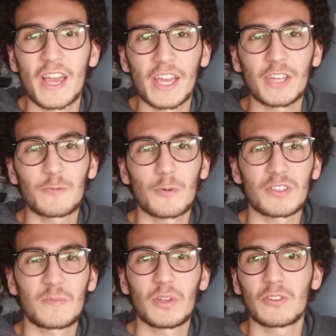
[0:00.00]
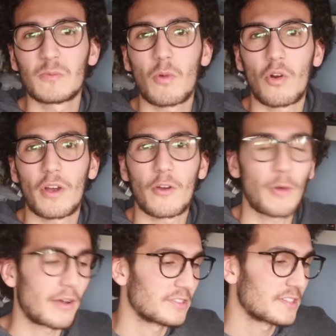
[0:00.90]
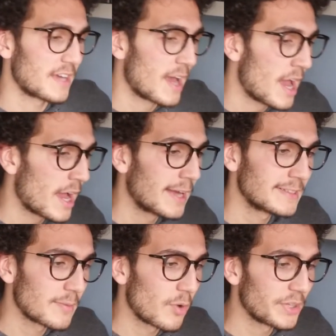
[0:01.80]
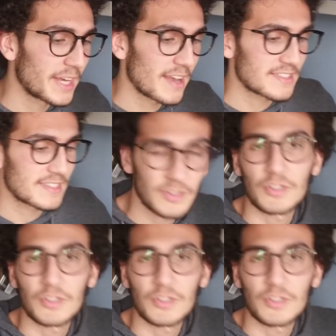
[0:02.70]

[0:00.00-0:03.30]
it was built more around the Monegasque.